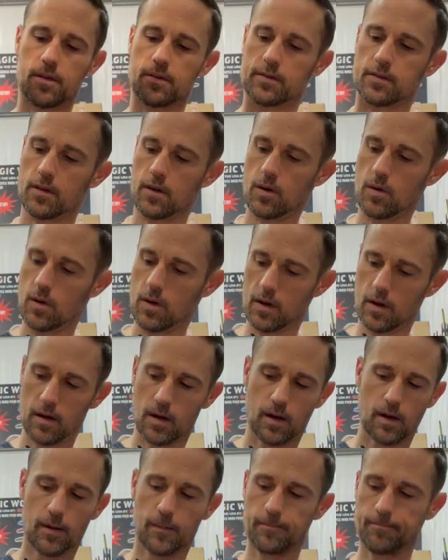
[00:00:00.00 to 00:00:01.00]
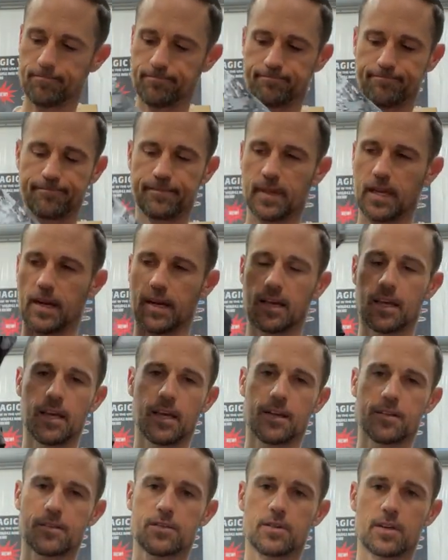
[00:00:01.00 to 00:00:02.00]
So I
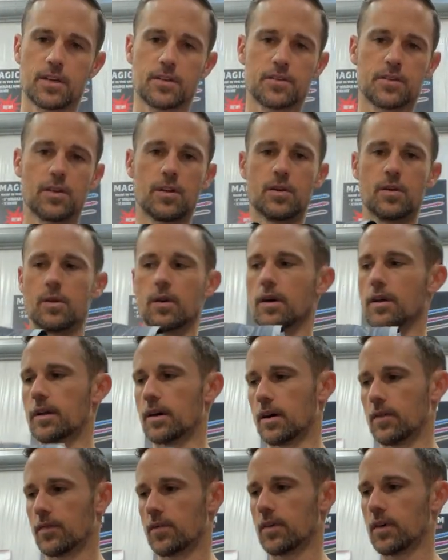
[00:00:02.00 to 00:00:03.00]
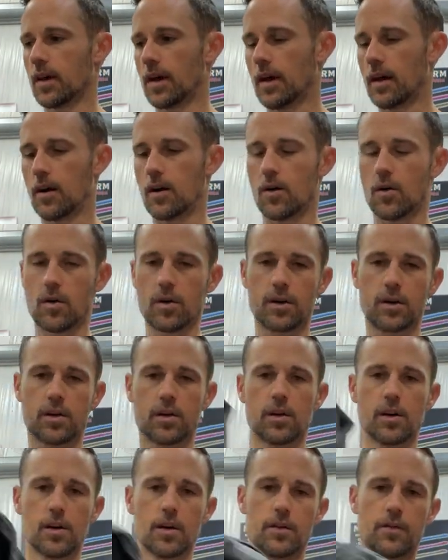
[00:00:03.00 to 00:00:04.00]
can't stress to you enough how
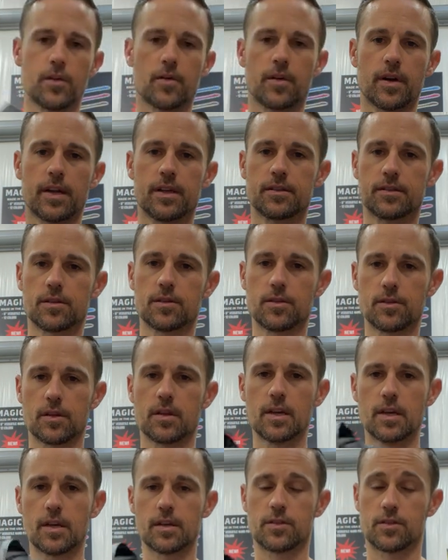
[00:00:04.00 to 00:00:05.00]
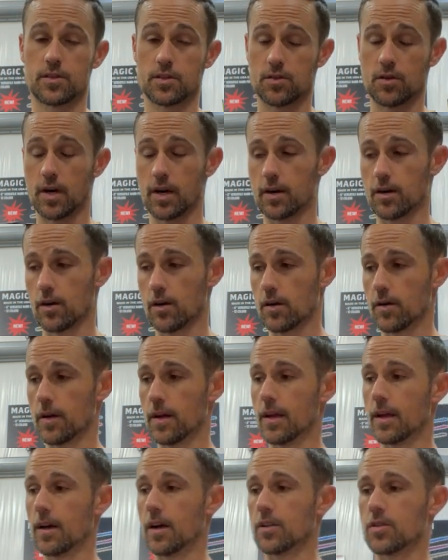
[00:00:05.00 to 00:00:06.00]
good of a rain suit, Striker
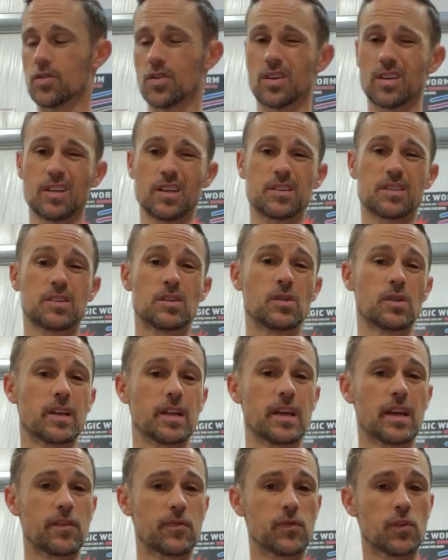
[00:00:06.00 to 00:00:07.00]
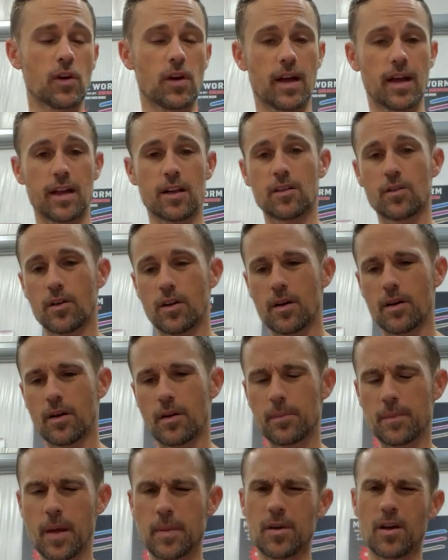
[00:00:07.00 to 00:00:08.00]
Adrenaline suit. If your angler
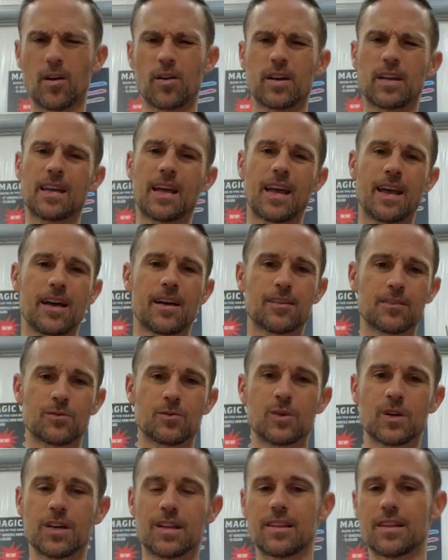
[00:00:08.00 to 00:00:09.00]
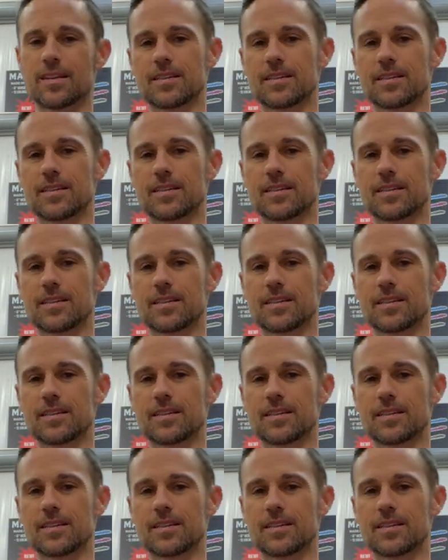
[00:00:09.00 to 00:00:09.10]
maybe already has one and they